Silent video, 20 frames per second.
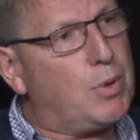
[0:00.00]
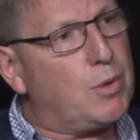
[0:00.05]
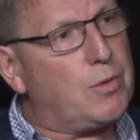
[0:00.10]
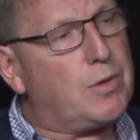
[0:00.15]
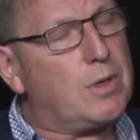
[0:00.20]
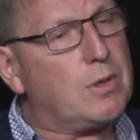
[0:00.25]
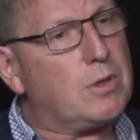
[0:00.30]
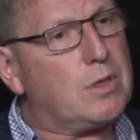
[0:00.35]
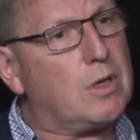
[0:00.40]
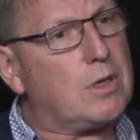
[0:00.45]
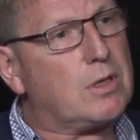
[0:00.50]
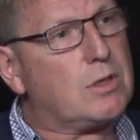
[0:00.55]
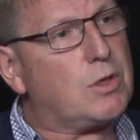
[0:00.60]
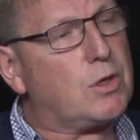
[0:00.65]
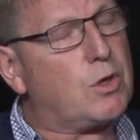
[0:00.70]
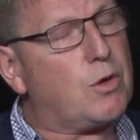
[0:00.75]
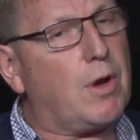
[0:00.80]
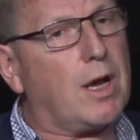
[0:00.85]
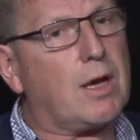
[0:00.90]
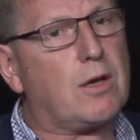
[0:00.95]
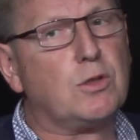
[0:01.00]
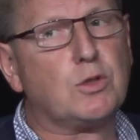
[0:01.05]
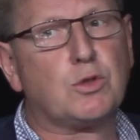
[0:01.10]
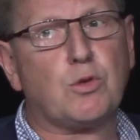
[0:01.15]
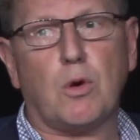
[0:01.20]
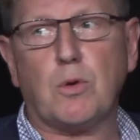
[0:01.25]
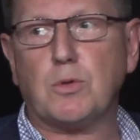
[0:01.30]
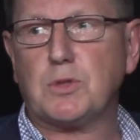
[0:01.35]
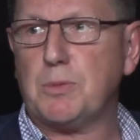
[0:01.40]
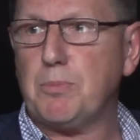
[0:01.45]
put the correct
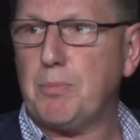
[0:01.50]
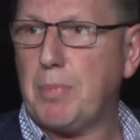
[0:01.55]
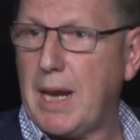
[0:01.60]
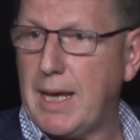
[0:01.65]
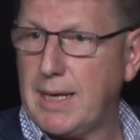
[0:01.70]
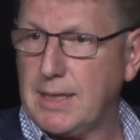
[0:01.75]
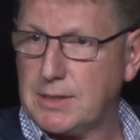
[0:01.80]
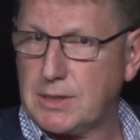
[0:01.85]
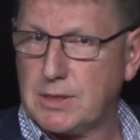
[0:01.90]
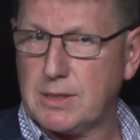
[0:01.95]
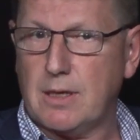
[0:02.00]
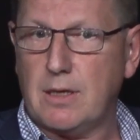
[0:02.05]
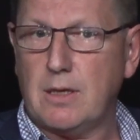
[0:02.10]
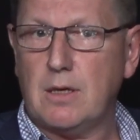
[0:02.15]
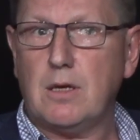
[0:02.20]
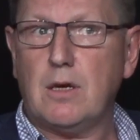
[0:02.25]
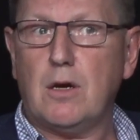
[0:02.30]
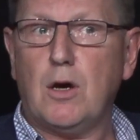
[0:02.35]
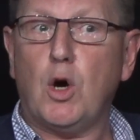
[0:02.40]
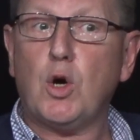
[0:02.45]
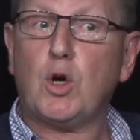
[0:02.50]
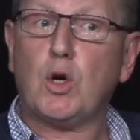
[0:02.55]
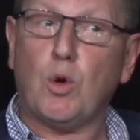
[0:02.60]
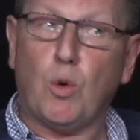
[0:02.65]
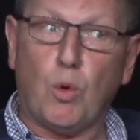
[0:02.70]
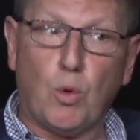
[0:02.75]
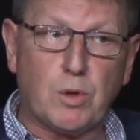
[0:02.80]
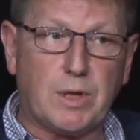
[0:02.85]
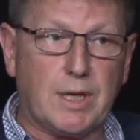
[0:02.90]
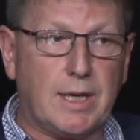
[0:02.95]
controls in place
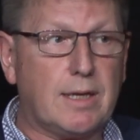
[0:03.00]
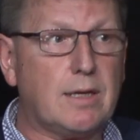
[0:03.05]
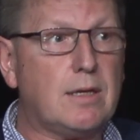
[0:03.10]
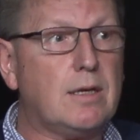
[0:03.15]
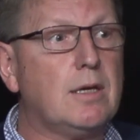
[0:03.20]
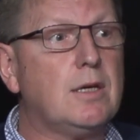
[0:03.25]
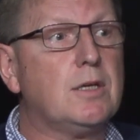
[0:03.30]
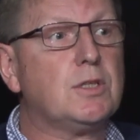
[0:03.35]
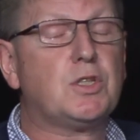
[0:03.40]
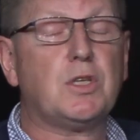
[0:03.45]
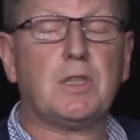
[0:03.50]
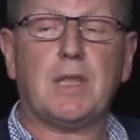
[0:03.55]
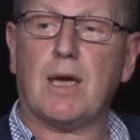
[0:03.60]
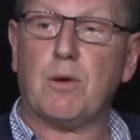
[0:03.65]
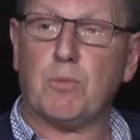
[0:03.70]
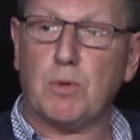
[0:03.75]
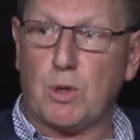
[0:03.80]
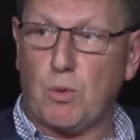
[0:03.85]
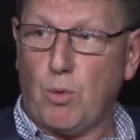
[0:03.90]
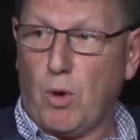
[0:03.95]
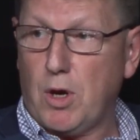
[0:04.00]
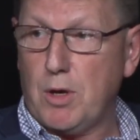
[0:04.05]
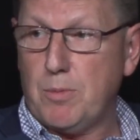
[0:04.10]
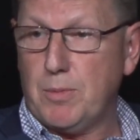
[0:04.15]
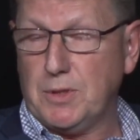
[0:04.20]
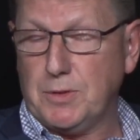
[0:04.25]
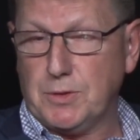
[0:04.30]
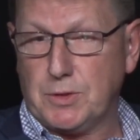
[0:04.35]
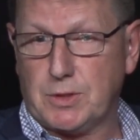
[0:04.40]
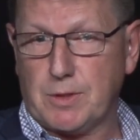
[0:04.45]
according to their
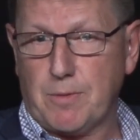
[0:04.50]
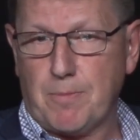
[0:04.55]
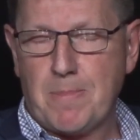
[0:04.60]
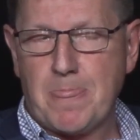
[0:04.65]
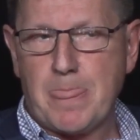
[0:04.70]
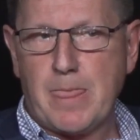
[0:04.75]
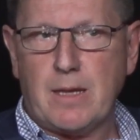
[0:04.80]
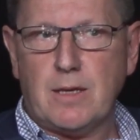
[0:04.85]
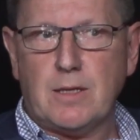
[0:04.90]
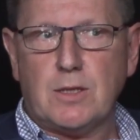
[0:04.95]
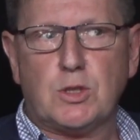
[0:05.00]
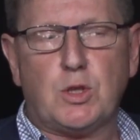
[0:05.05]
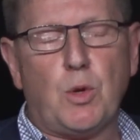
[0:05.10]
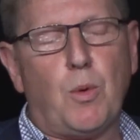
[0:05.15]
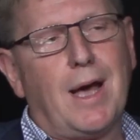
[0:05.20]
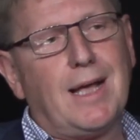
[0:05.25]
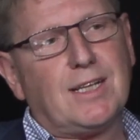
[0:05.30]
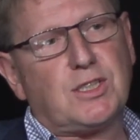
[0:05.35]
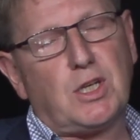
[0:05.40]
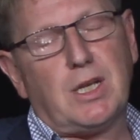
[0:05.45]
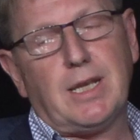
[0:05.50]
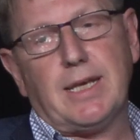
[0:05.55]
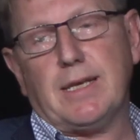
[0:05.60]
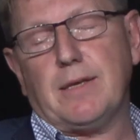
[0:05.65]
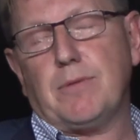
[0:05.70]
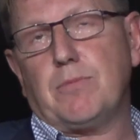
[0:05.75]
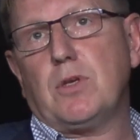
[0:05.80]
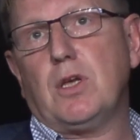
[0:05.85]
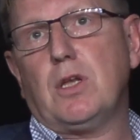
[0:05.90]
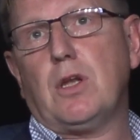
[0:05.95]
requirements. So
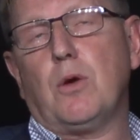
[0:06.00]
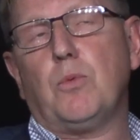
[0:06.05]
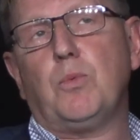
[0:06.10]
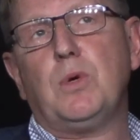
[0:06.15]
actually, we